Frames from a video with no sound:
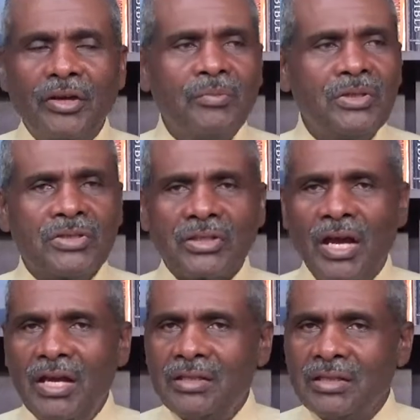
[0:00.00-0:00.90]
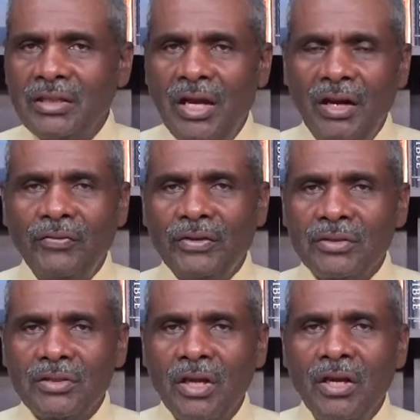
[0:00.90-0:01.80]
there'll be signs in
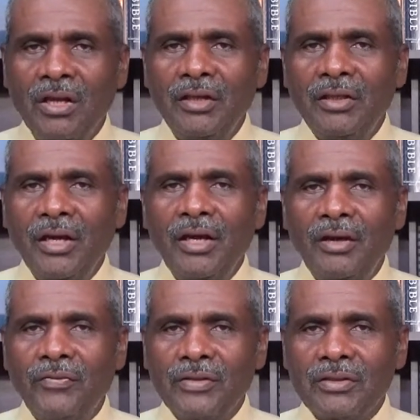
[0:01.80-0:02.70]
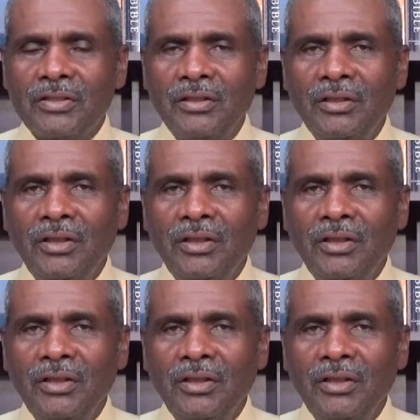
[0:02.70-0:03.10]
heavens, in the heavens.